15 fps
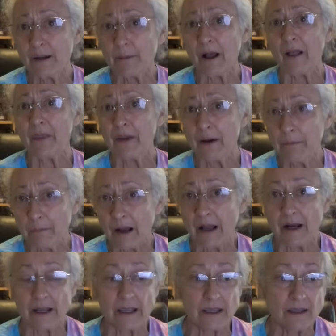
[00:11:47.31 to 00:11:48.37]
about their
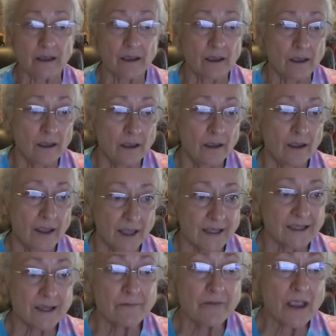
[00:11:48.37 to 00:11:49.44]
money.
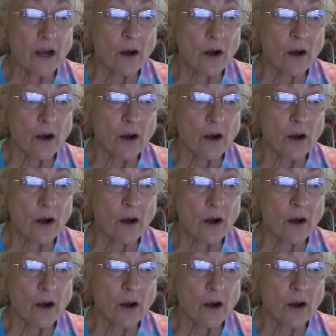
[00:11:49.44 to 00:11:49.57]
As if they